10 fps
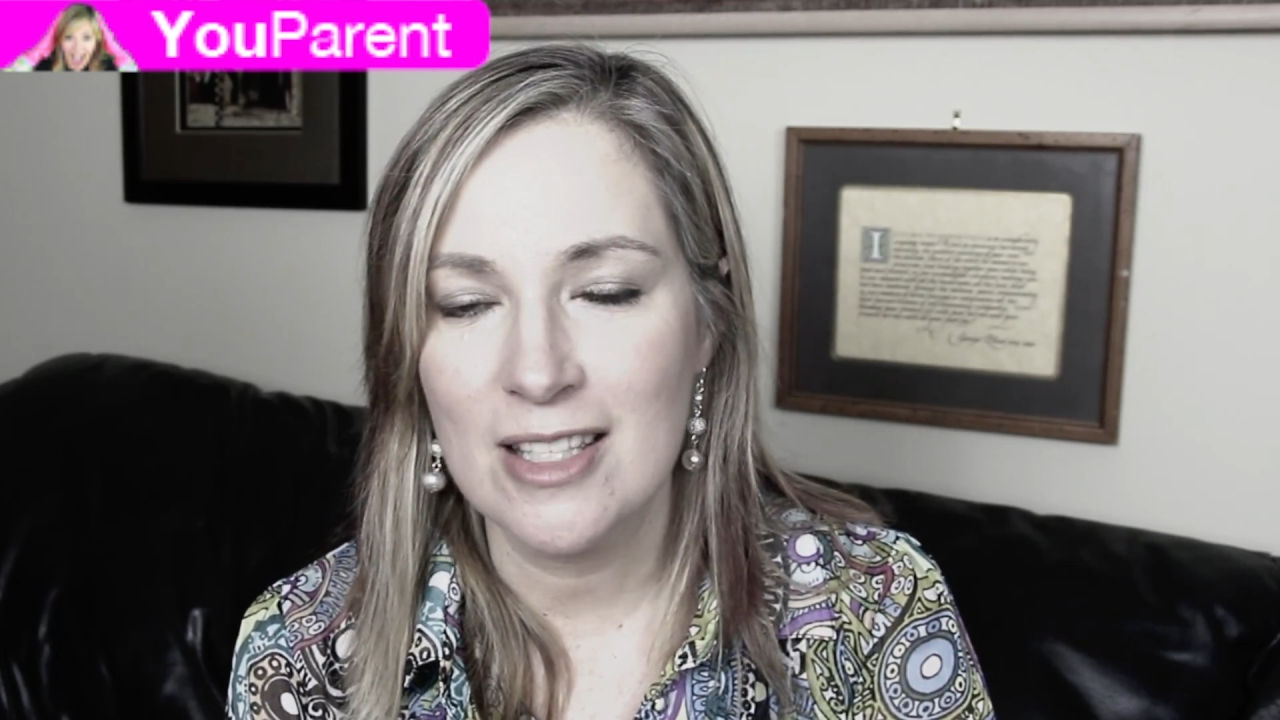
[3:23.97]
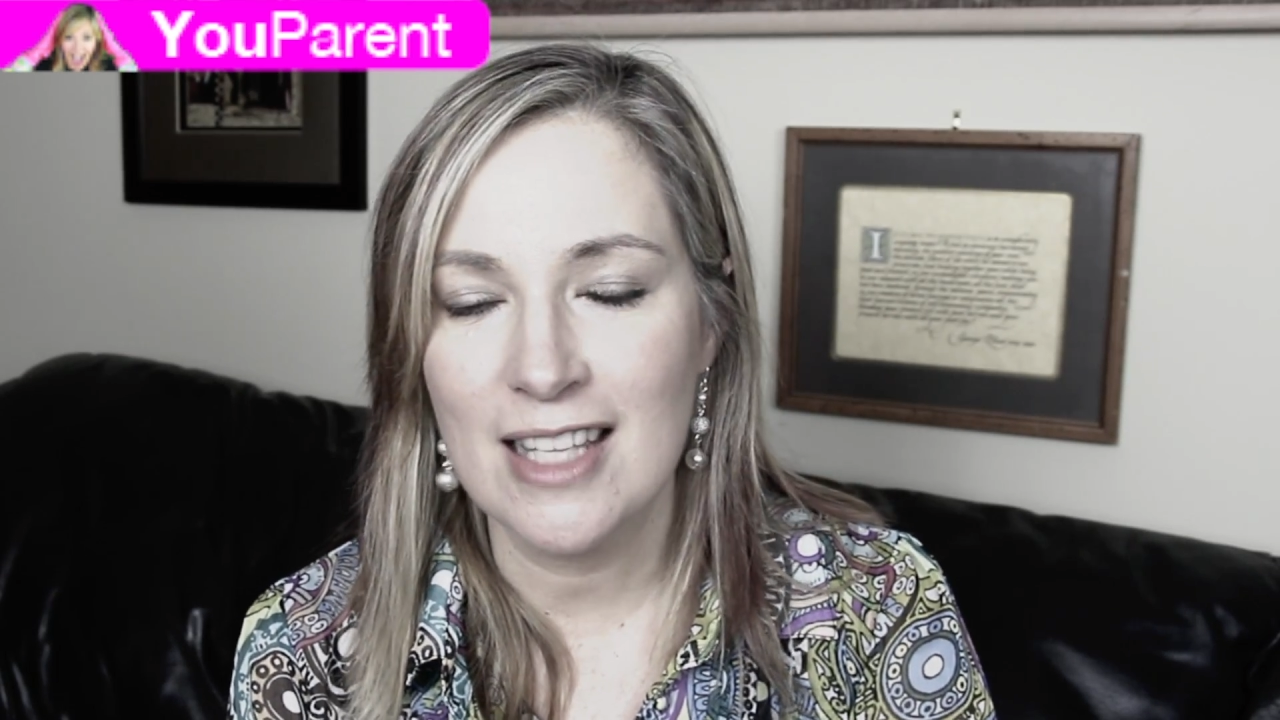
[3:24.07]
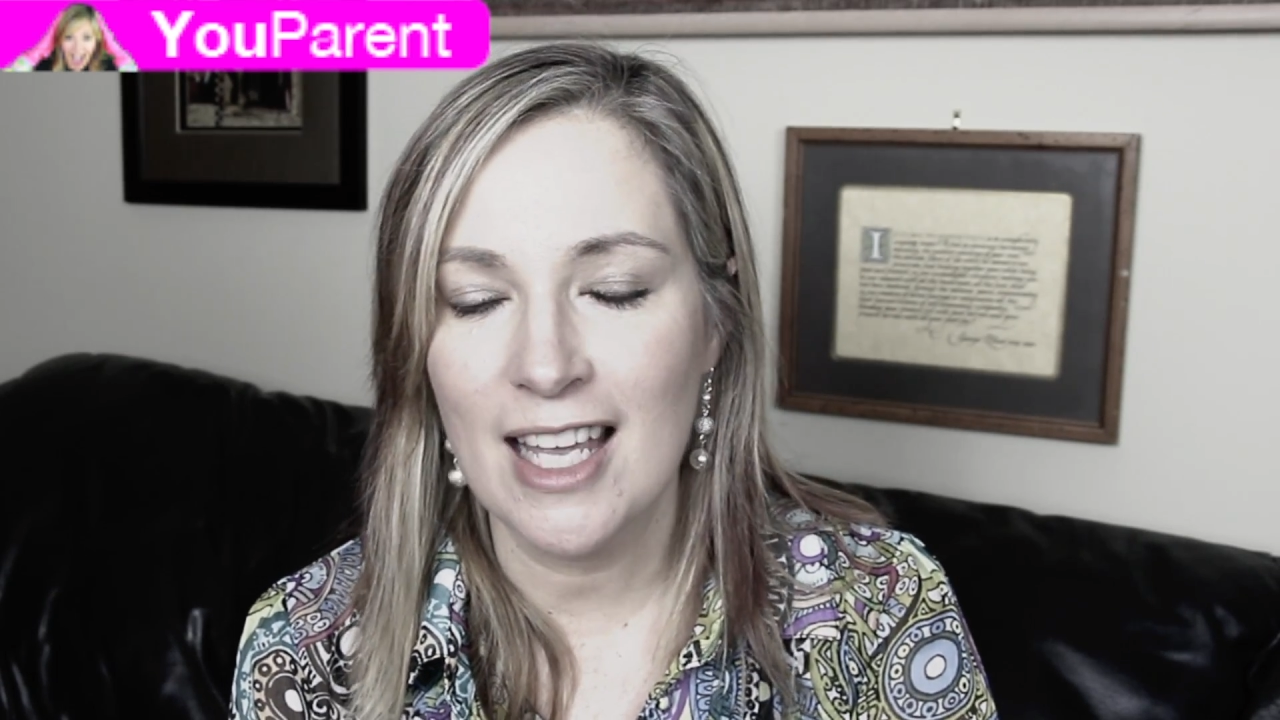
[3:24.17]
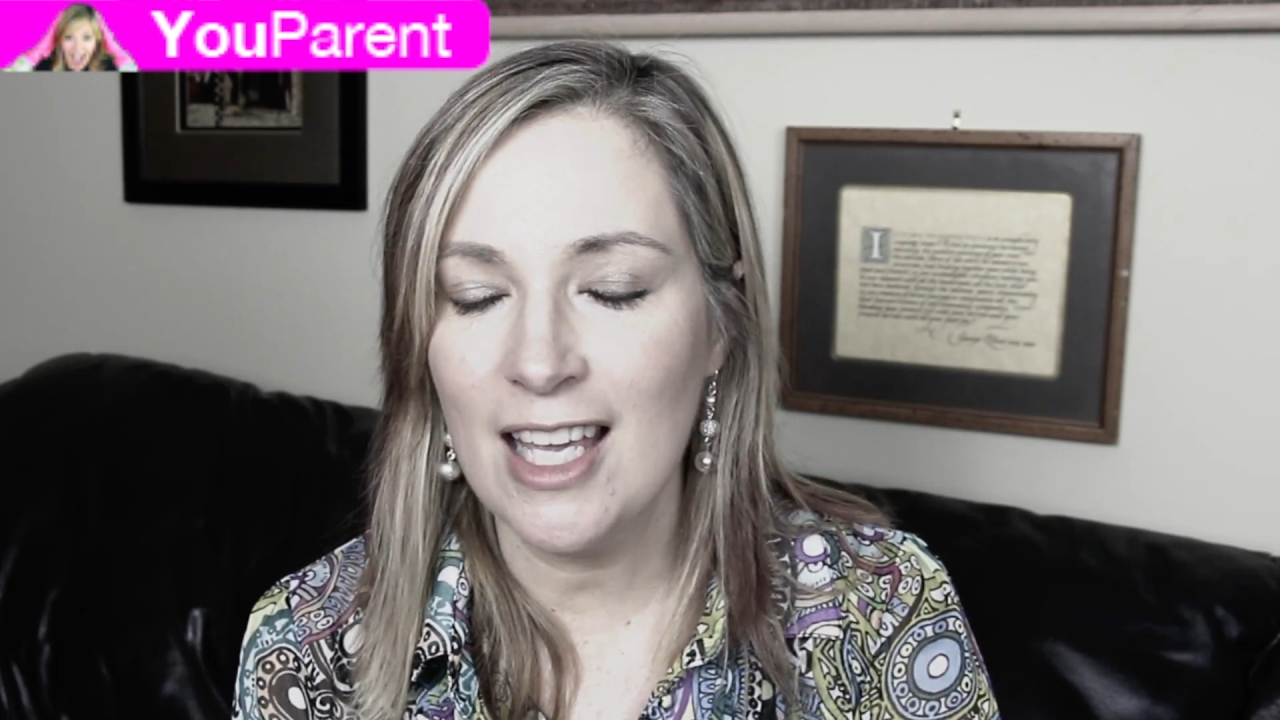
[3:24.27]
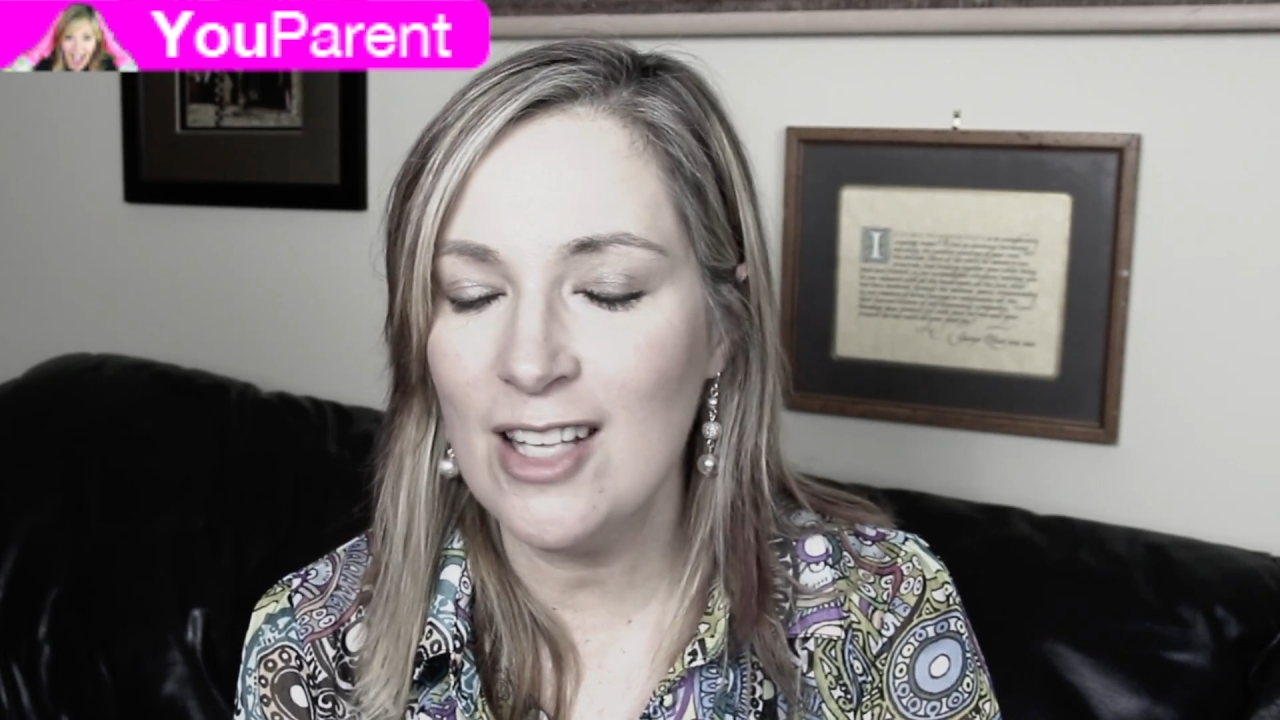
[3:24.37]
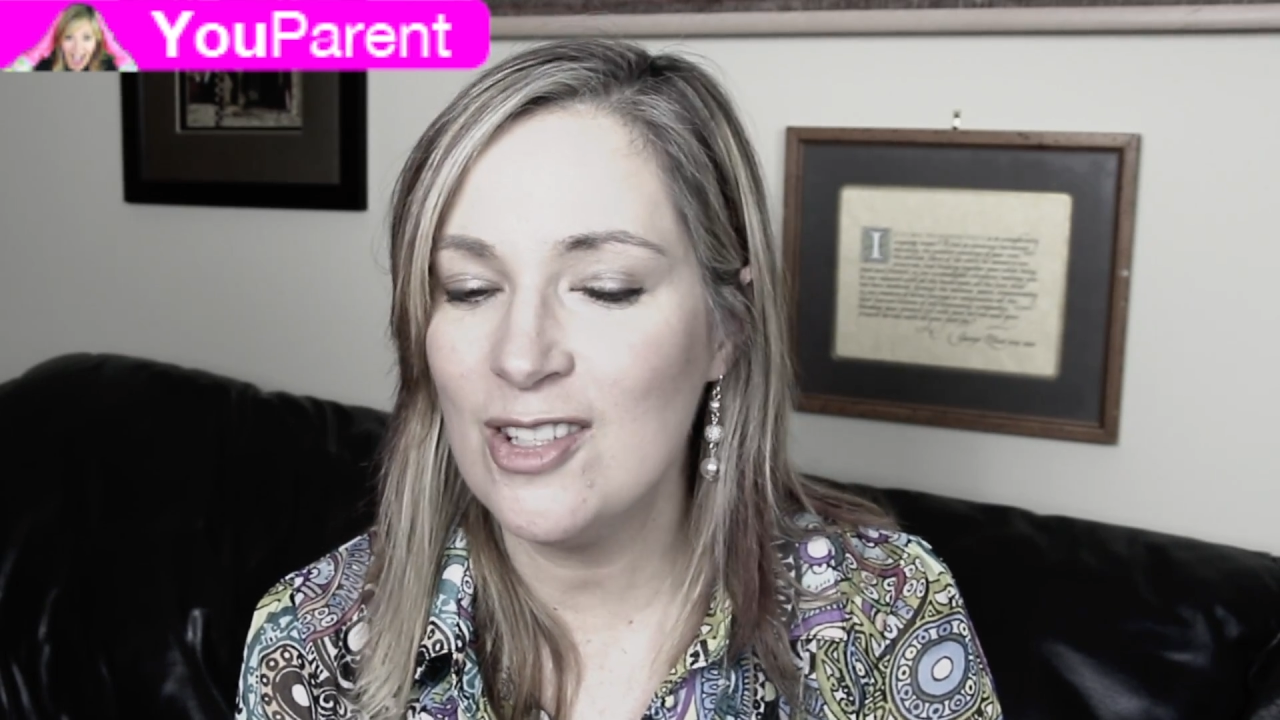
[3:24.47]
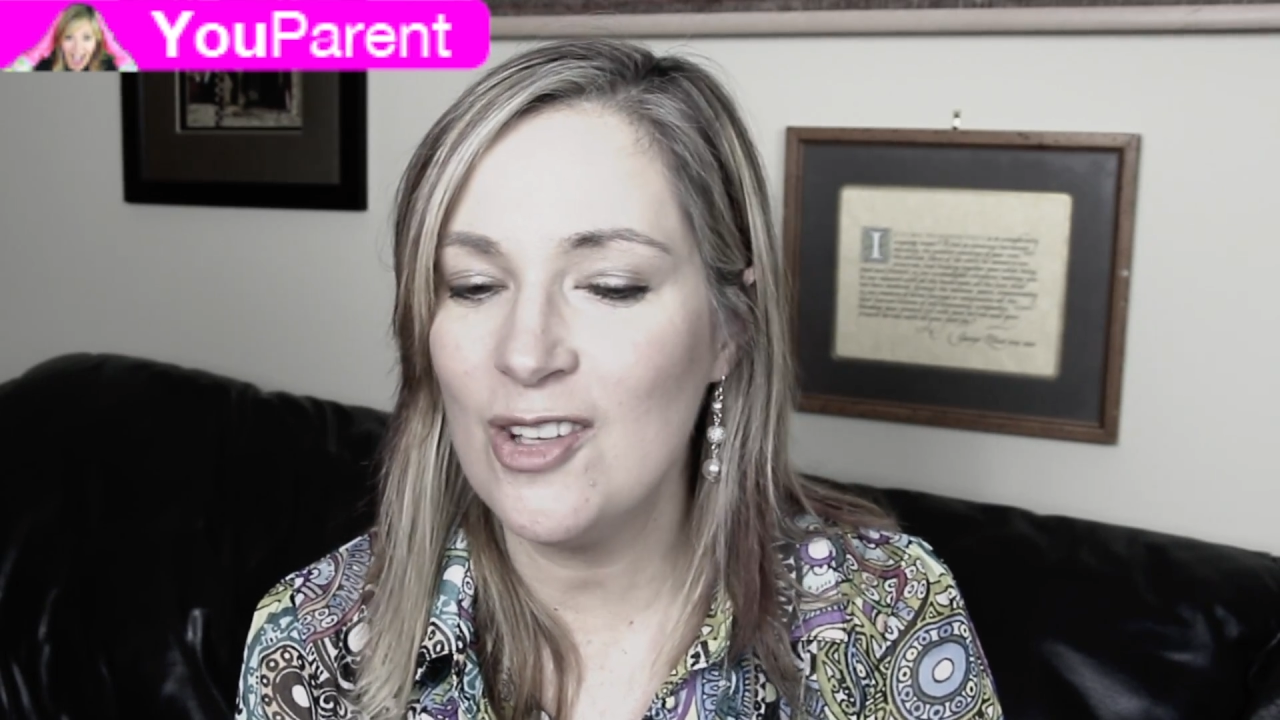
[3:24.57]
She's like, it's